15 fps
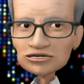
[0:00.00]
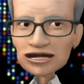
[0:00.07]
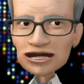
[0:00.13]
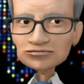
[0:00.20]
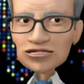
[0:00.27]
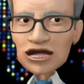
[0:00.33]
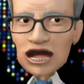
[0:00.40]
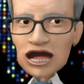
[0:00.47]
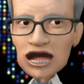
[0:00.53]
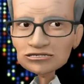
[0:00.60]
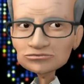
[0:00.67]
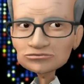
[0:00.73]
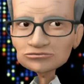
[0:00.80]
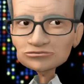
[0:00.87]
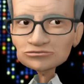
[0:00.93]
right now.
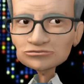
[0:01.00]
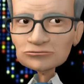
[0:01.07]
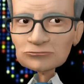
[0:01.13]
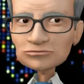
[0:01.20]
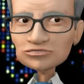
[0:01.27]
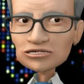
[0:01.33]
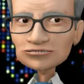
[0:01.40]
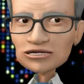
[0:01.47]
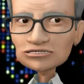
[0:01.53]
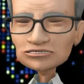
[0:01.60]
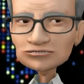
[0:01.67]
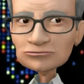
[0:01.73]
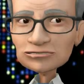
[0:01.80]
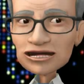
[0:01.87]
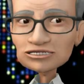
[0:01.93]
But that
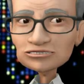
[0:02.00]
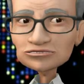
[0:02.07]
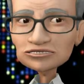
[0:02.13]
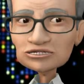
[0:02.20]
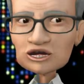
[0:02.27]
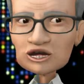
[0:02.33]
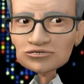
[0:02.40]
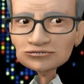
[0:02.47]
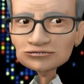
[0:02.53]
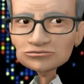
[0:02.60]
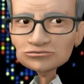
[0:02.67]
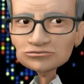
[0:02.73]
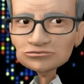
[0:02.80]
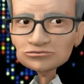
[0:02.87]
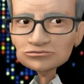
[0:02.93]
wasn't my concern.
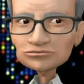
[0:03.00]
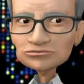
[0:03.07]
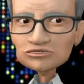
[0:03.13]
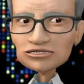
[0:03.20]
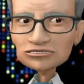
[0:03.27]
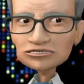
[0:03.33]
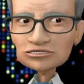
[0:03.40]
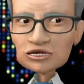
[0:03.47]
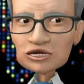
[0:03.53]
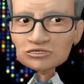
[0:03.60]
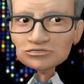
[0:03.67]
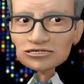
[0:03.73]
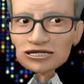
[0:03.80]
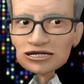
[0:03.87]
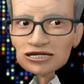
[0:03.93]
She saw
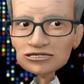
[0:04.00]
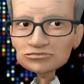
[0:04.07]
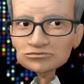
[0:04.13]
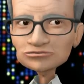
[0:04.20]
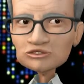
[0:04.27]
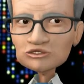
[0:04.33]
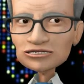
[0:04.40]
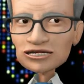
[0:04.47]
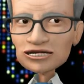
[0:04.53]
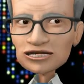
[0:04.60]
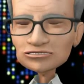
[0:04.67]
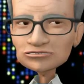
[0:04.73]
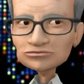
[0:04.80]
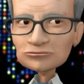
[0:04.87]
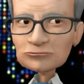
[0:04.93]
way
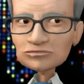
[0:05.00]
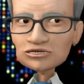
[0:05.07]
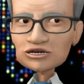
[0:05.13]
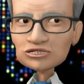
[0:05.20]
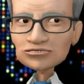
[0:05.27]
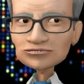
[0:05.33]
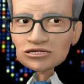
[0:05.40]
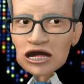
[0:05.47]
more than